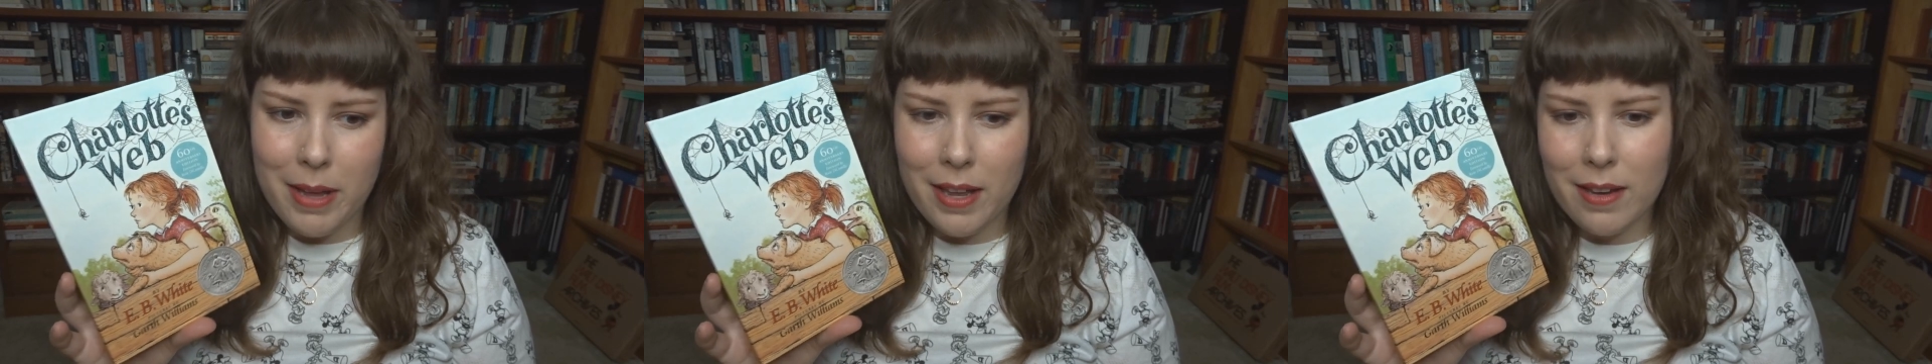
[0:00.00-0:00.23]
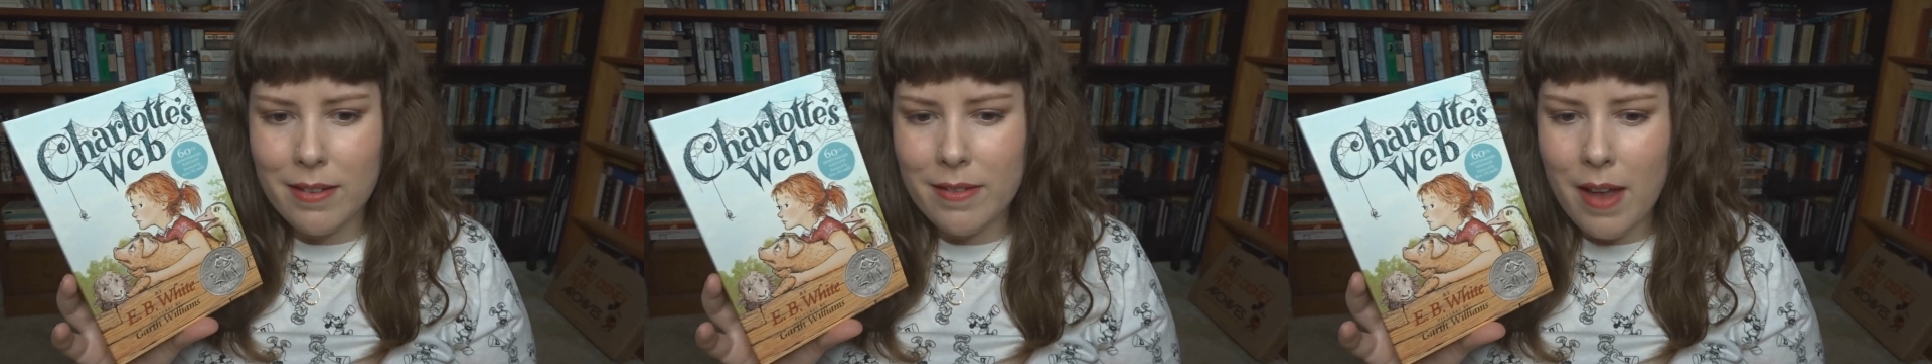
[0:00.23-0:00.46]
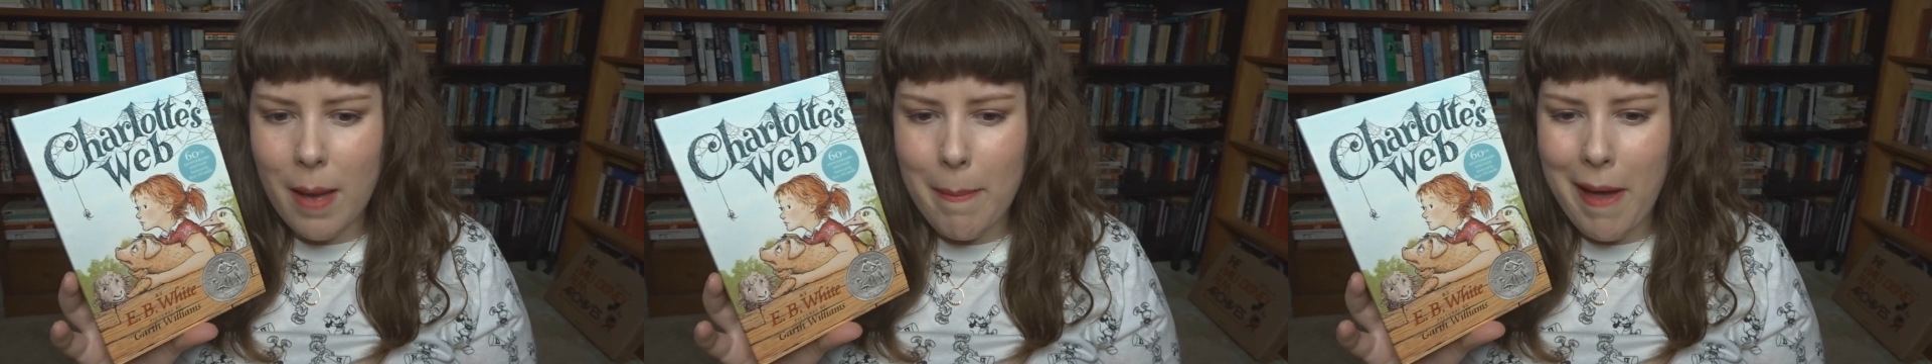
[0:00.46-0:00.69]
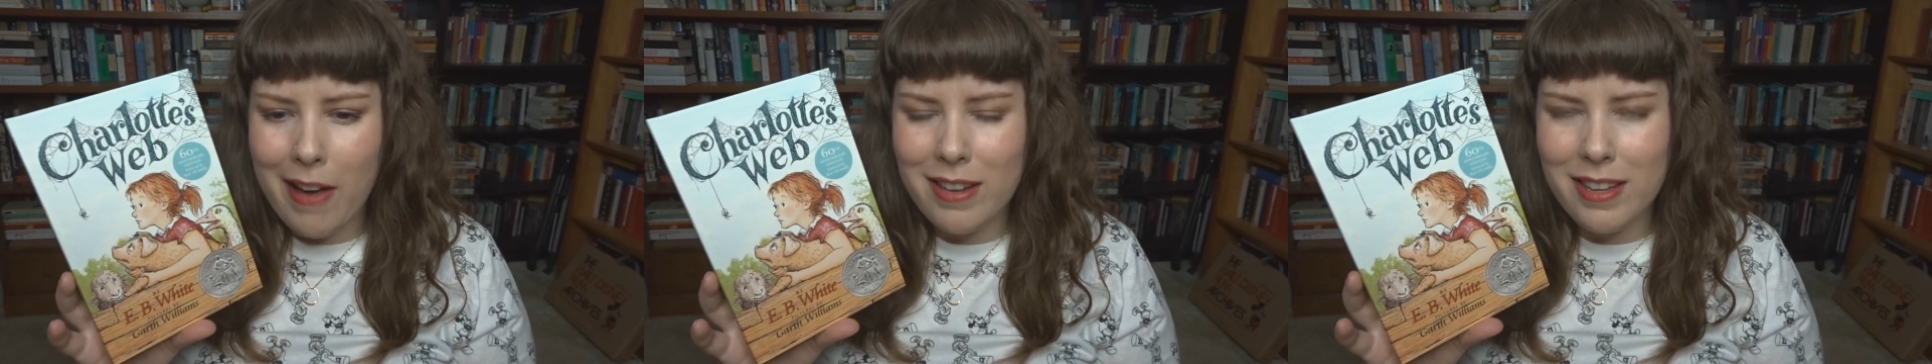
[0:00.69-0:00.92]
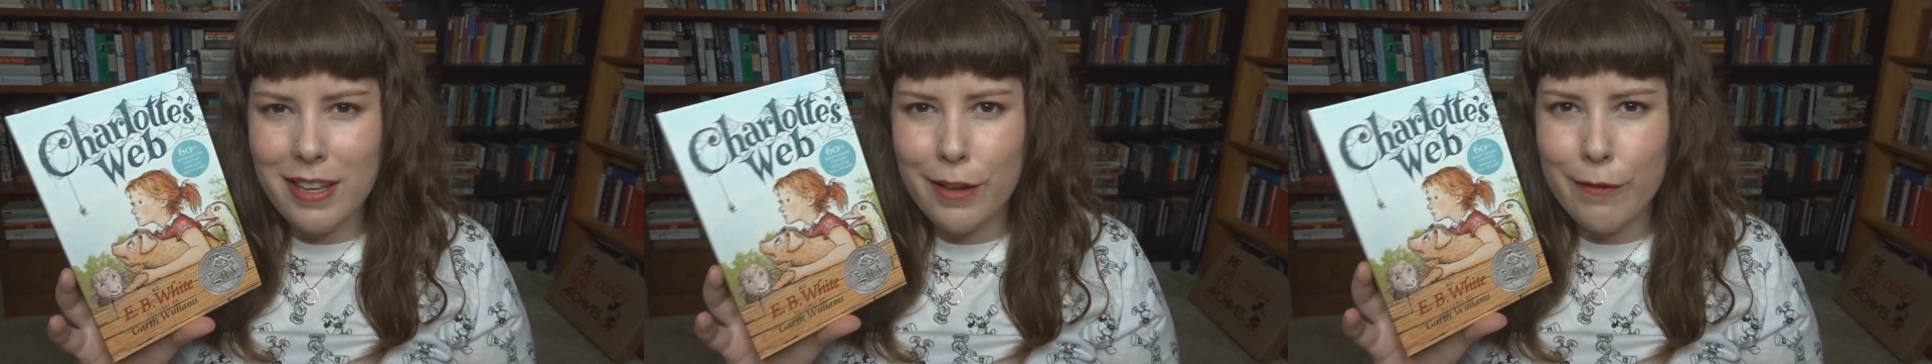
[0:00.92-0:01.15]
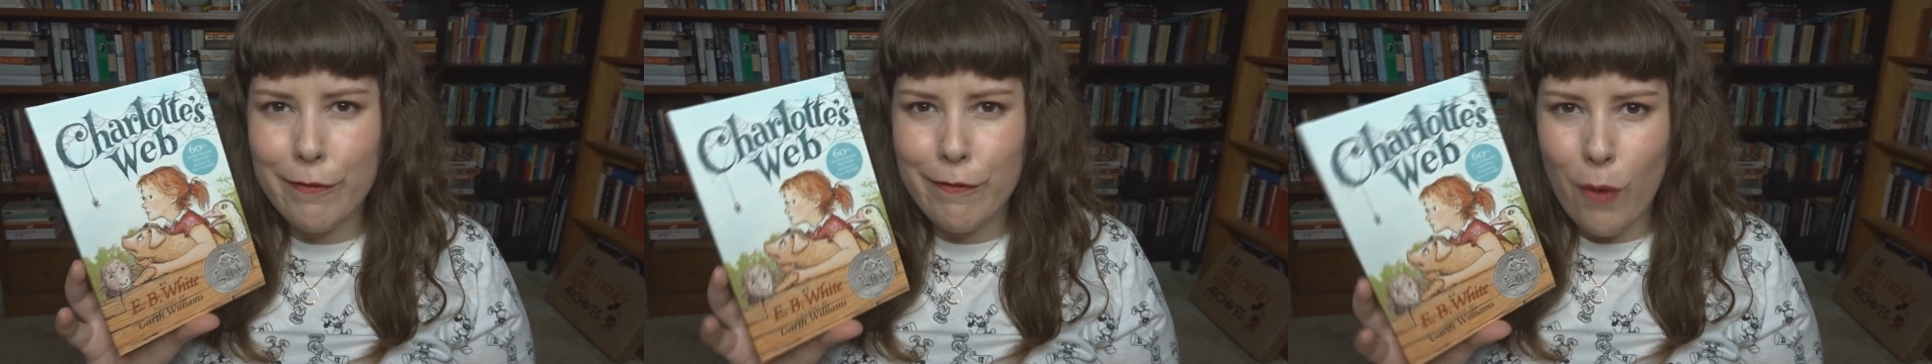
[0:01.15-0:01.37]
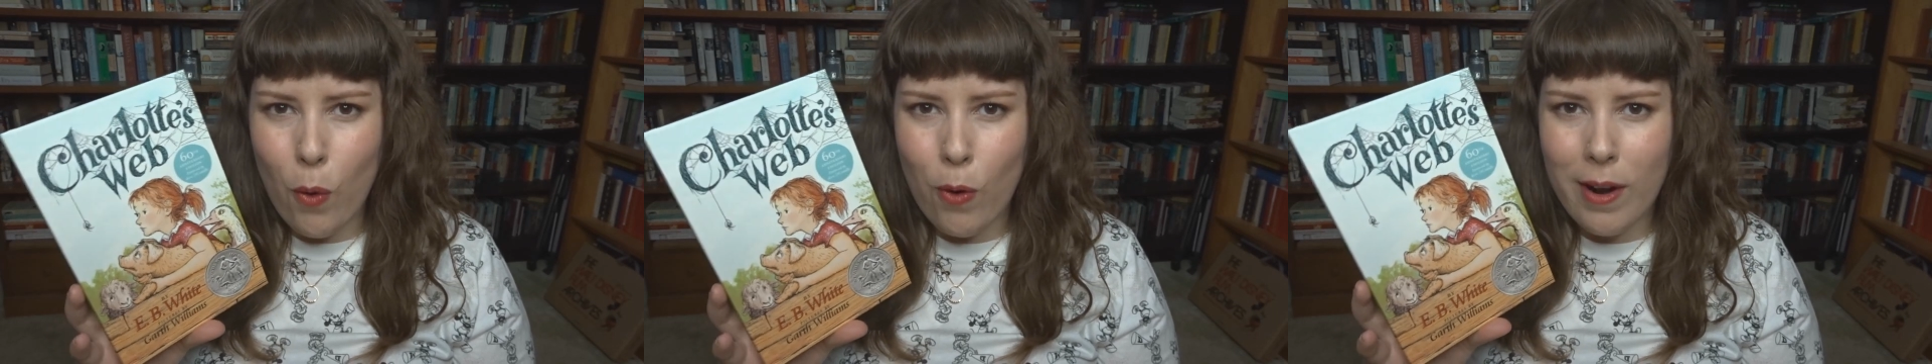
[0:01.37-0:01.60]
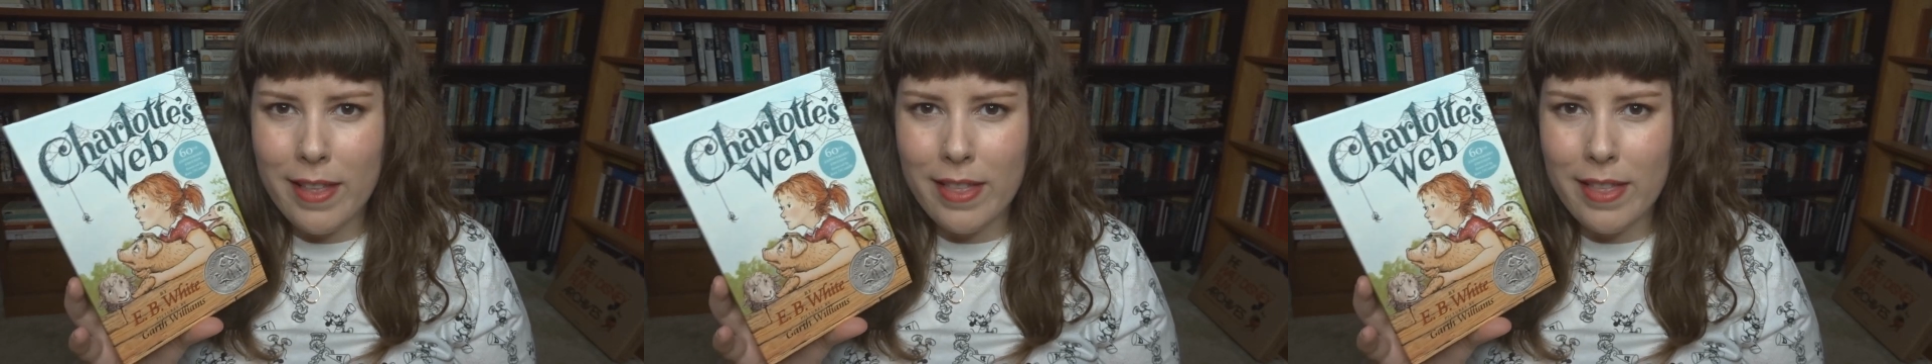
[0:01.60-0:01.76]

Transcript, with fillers: in about year four.